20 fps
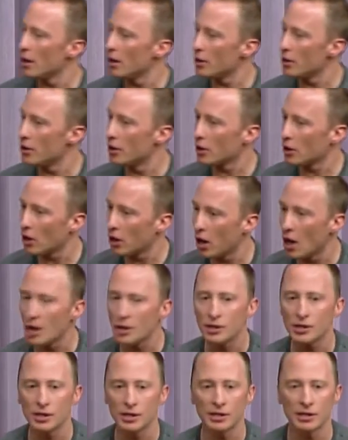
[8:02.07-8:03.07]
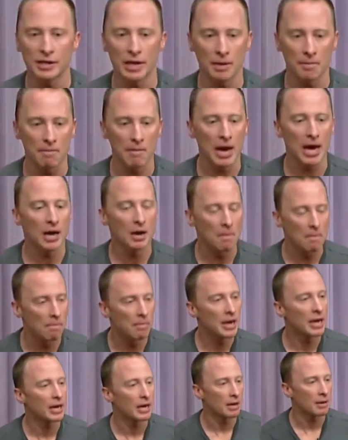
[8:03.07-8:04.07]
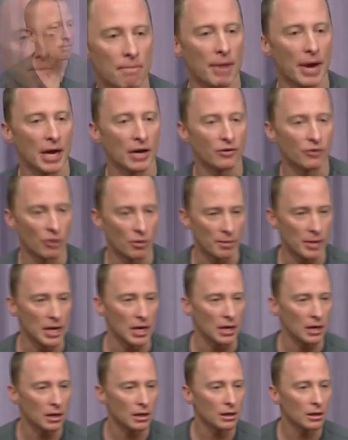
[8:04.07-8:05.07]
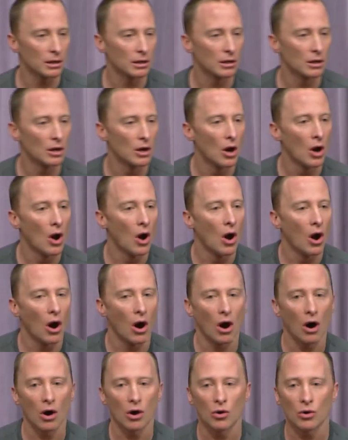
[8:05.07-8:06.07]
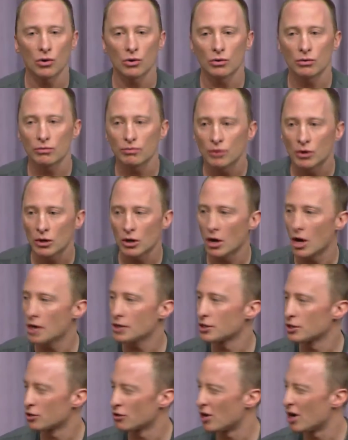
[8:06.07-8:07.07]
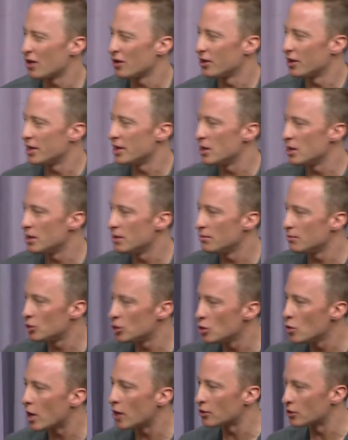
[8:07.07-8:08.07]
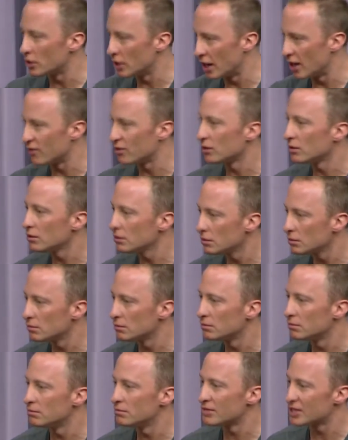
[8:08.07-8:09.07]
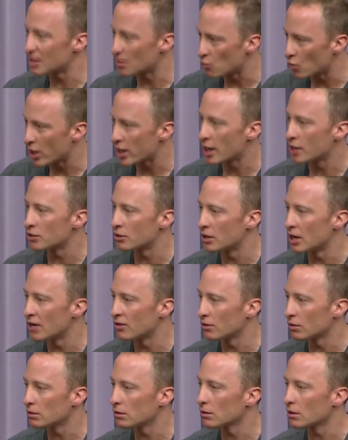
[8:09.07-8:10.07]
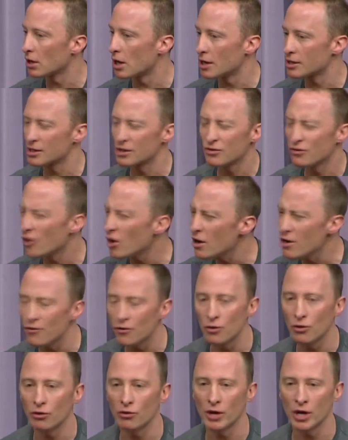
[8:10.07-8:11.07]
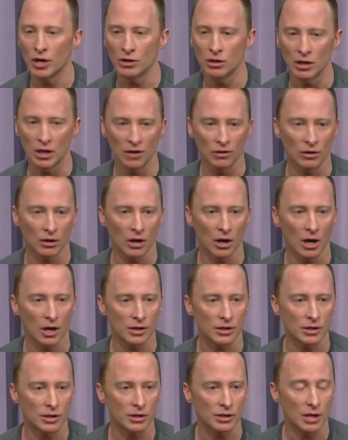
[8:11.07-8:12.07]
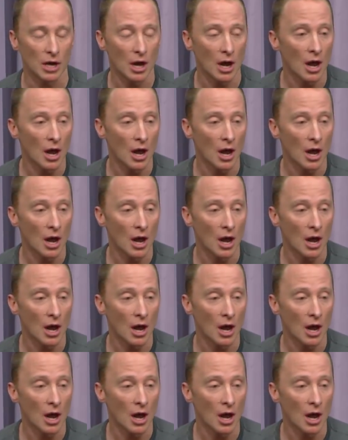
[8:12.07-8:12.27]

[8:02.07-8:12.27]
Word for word: The classes that made a big impact for me are the classes around the 200 level, some 100 level classes, very few 300 level classes.